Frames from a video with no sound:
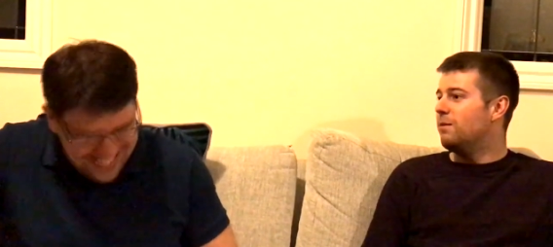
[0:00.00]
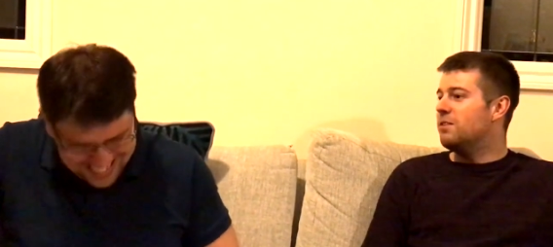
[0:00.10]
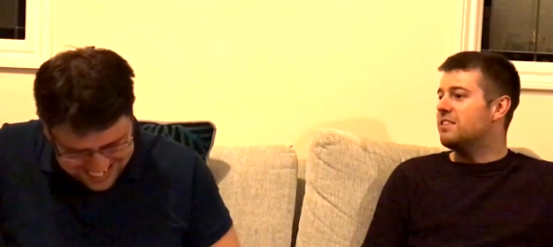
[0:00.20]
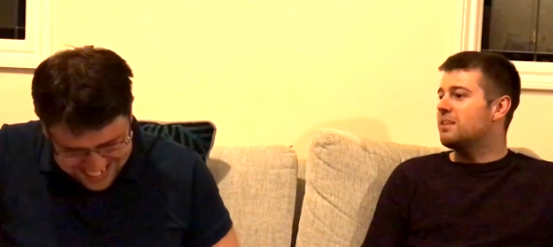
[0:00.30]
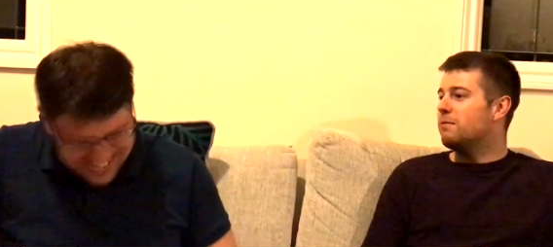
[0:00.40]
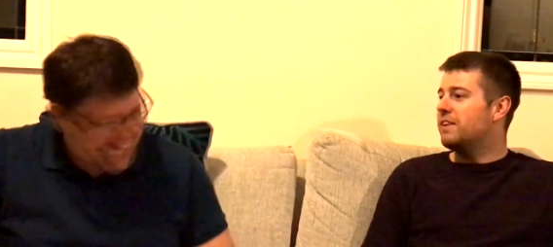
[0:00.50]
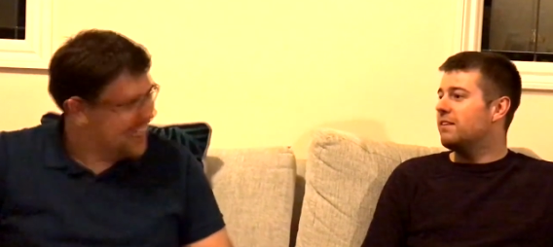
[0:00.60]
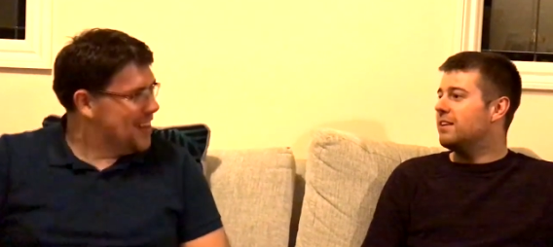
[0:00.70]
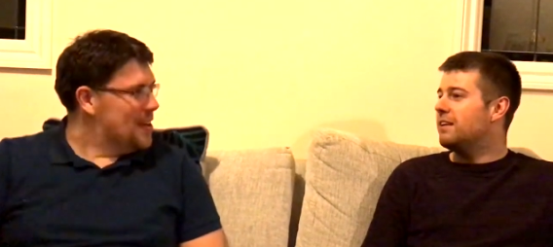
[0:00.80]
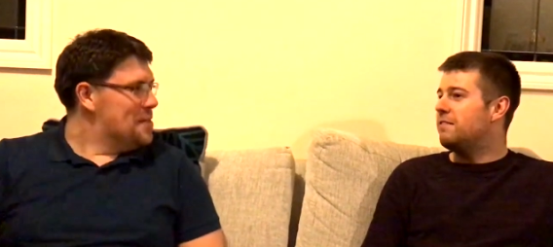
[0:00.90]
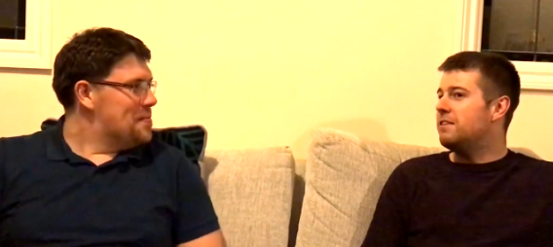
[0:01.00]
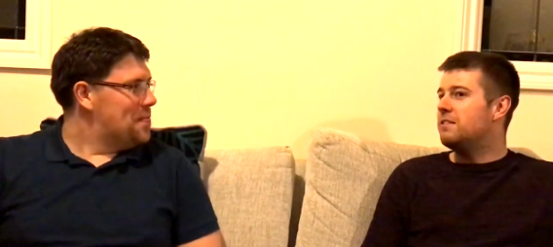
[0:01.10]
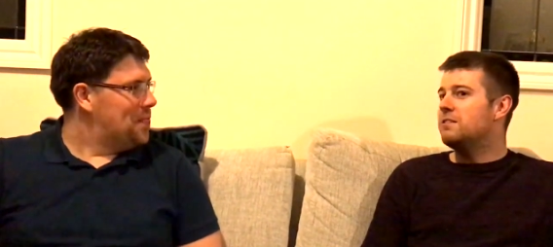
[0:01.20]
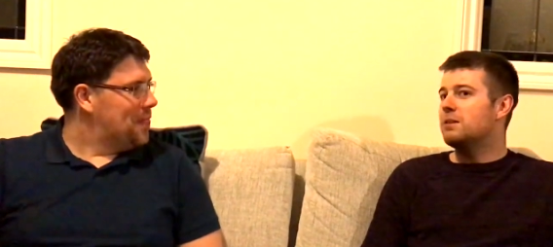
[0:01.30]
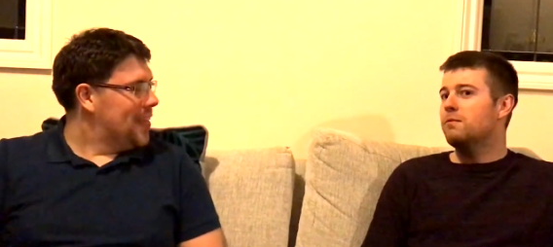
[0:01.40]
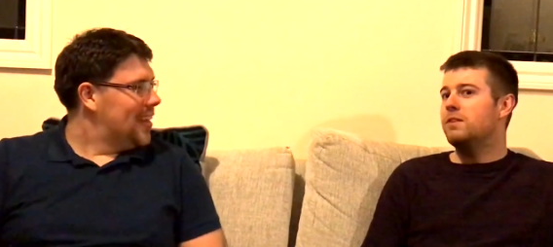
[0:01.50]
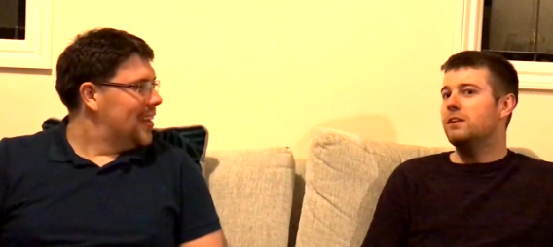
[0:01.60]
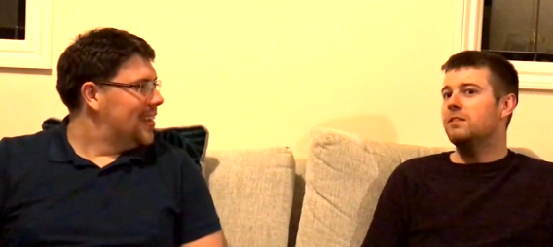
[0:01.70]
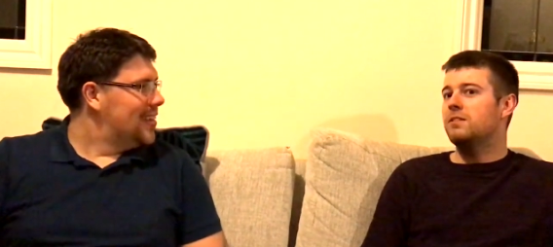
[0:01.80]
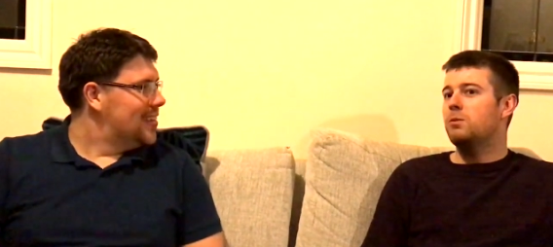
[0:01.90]
Speaker 1: or is it something like if you do
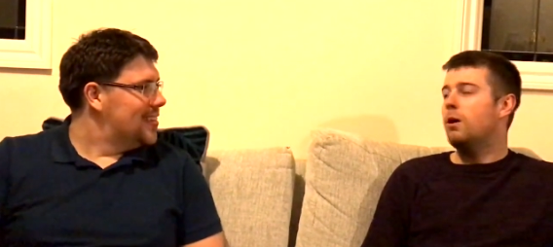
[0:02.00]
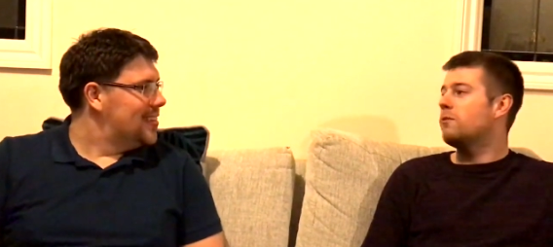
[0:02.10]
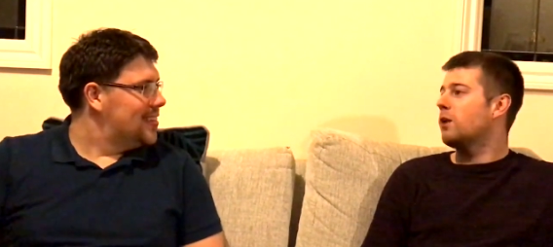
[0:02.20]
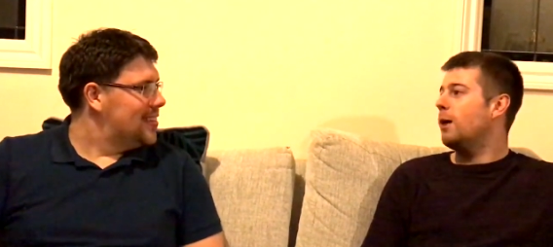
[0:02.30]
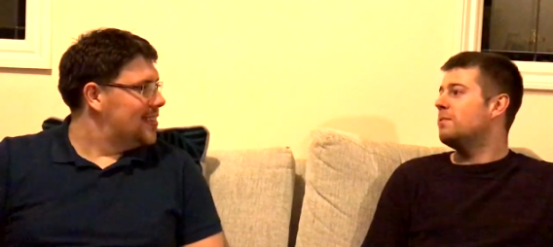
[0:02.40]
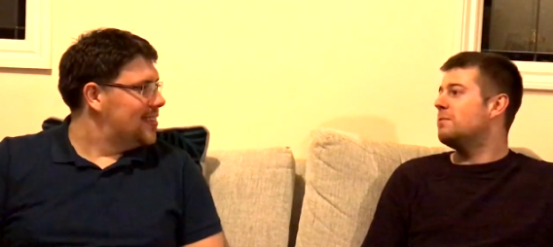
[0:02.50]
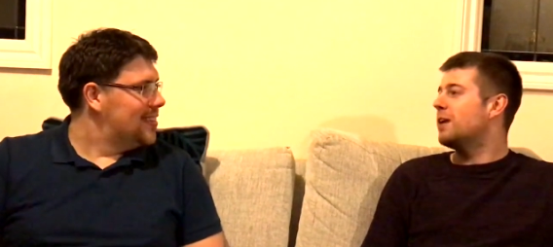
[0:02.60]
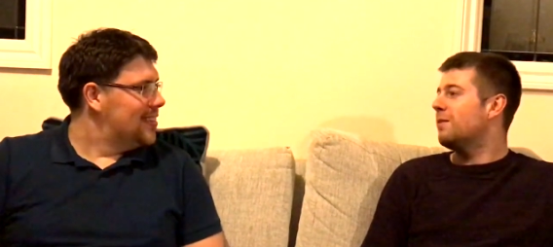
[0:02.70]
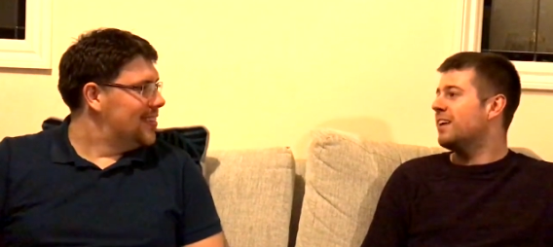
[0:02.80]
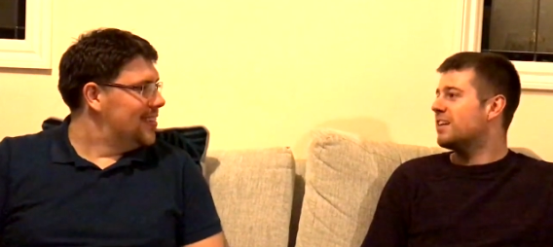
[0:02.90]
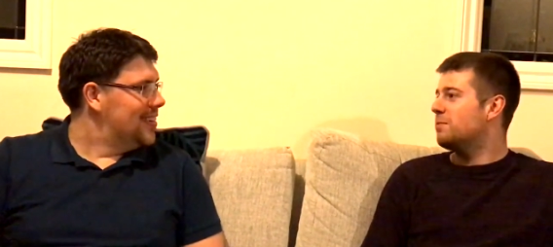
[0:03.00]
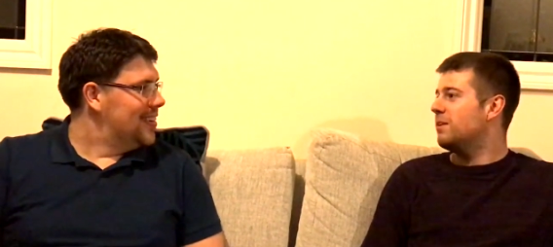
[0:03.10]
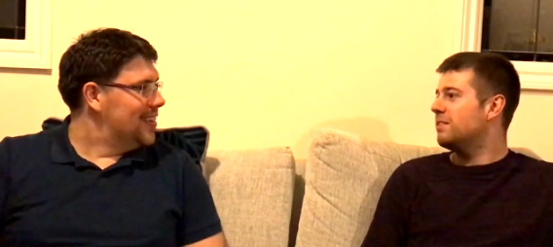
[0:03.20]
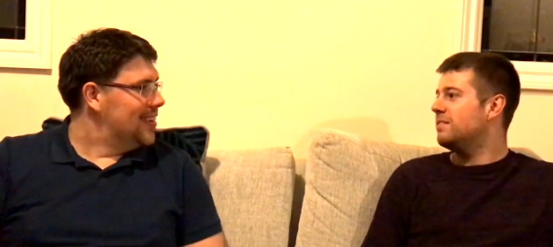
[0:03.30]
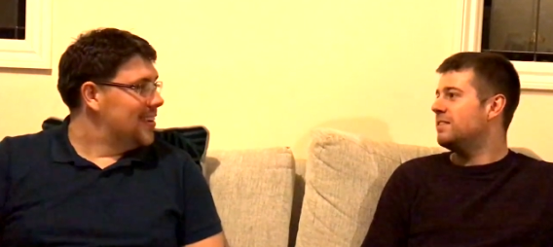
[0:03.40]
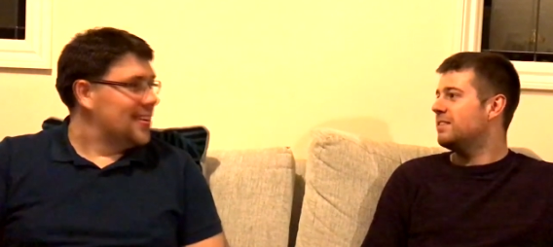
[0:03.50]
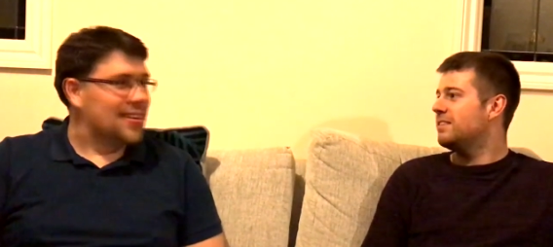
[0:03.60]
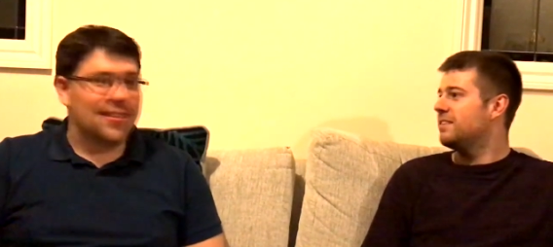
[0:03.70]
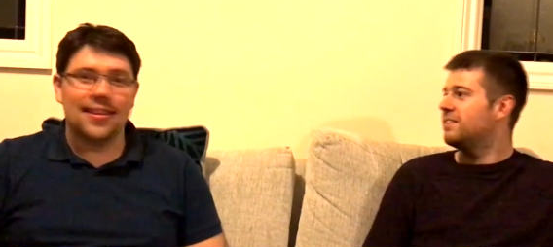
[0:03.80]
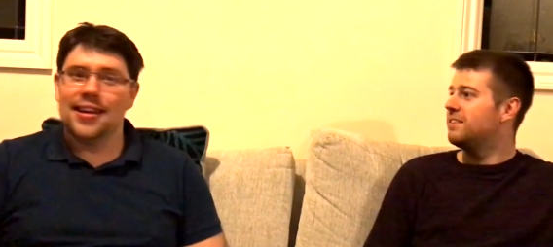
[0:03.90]
something twelve times, you become an expert?
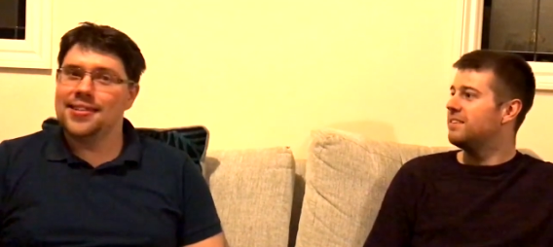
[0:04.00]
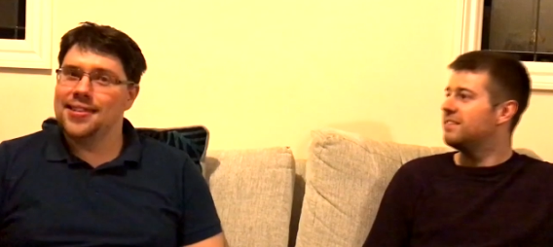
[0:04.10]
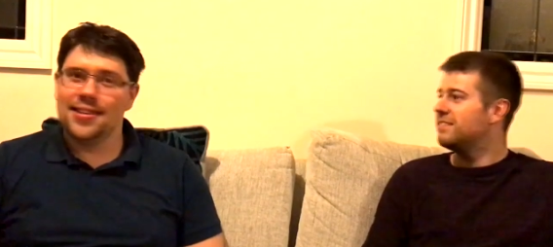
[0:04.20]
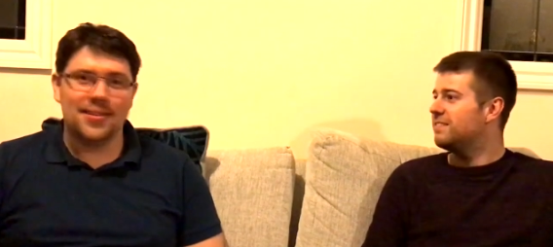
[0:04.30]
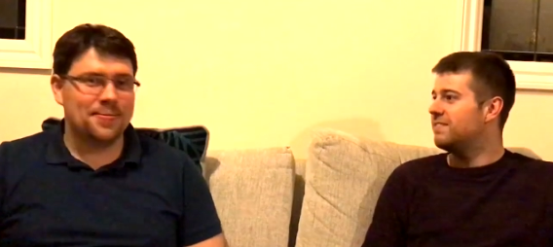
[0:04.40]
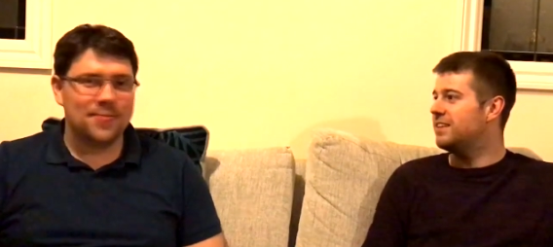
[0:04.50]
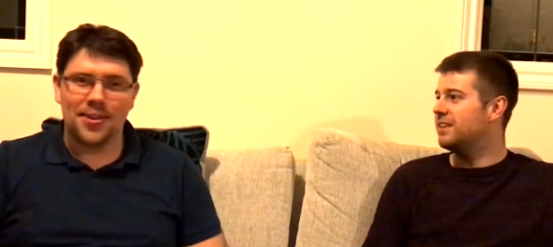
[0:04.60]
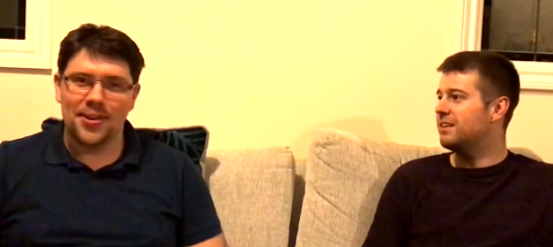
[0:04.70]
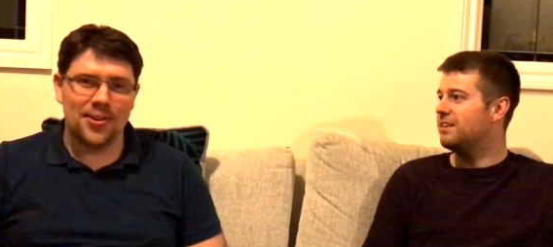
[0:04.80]
Yeah. That's it. There you, you